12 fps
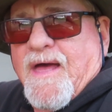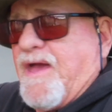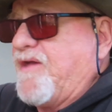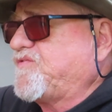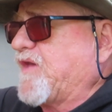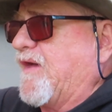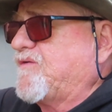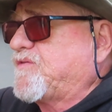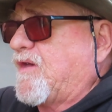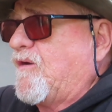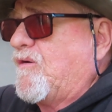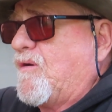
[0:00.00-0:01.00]
He says,
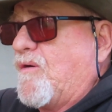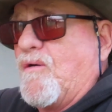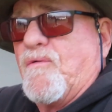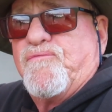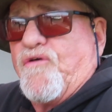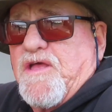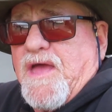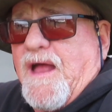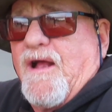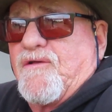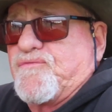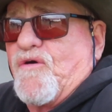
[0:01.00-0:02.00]
for
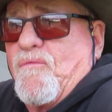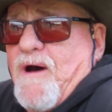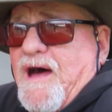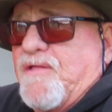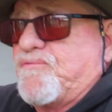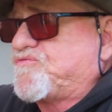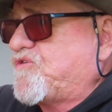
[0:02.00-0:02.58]
years, for what?